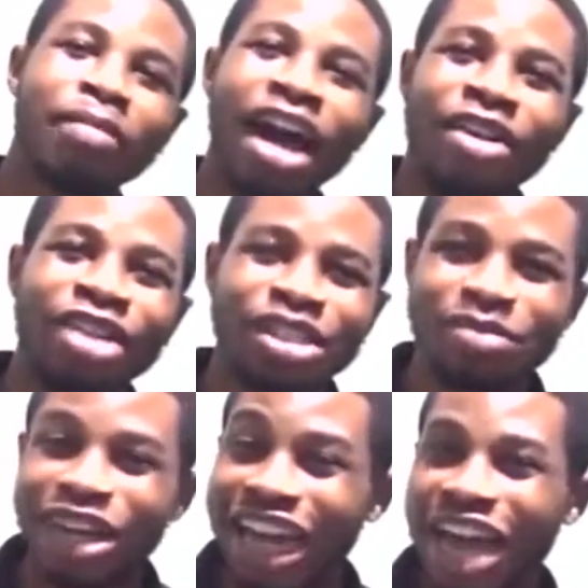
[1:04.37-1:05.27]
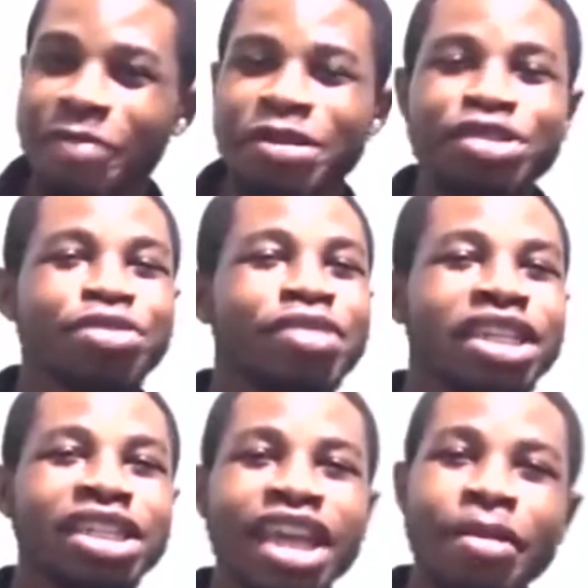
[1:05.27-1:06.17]
Richmond, that happens to be his
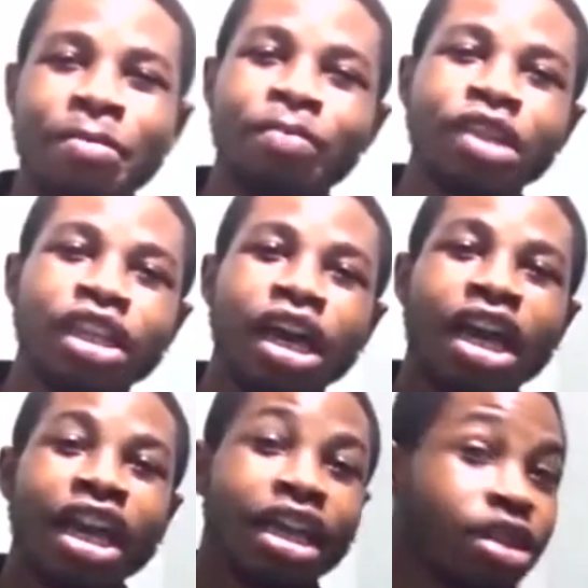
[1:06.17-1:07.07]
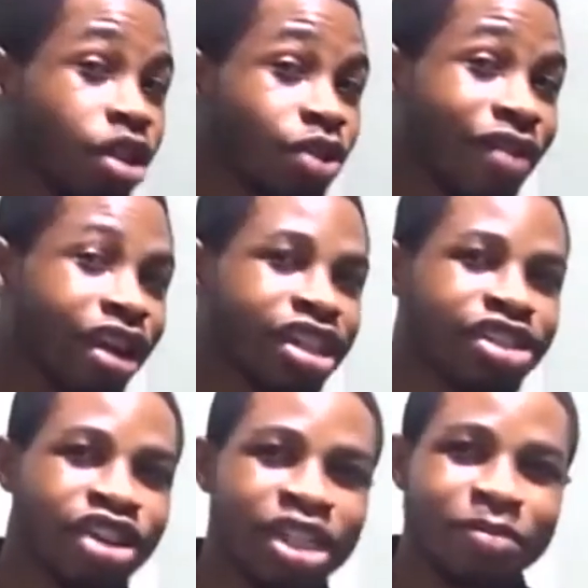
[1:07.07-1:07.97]
name. He's also a very
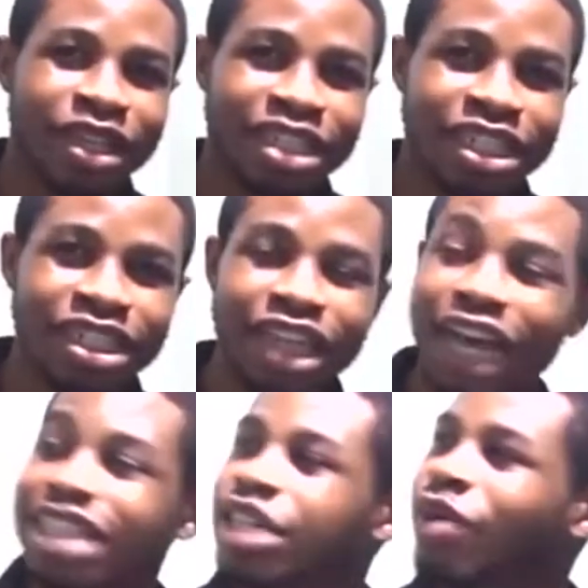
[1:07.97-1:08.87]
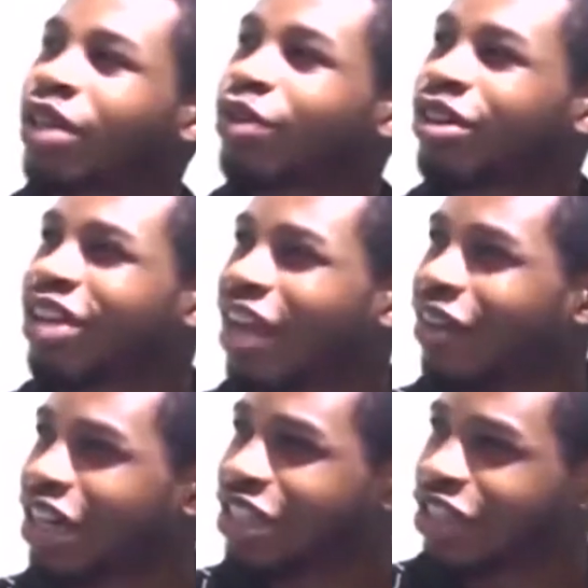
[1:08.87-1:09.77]
serious person. Has anyone told you you're a very
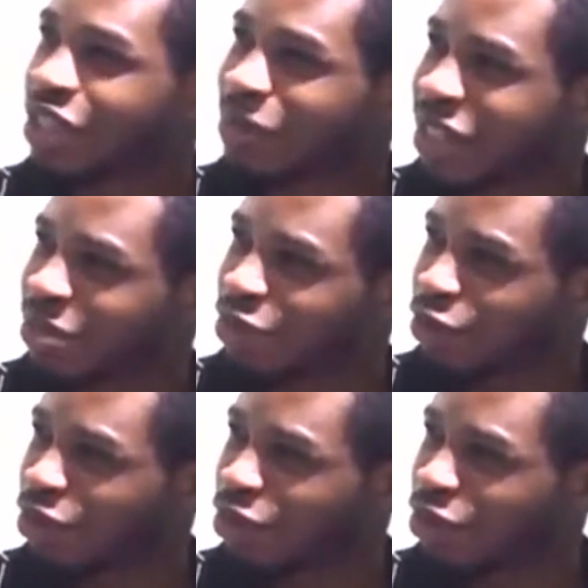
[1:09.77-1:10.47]
serious person before?